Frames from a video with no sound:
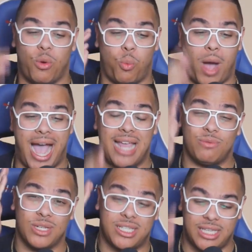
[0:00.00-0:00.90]
their
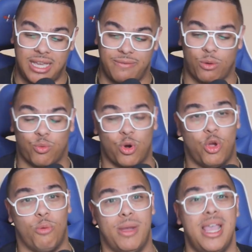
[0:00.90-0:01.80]
wide receiver
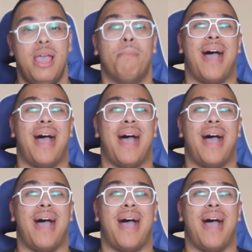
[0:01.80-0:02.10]
room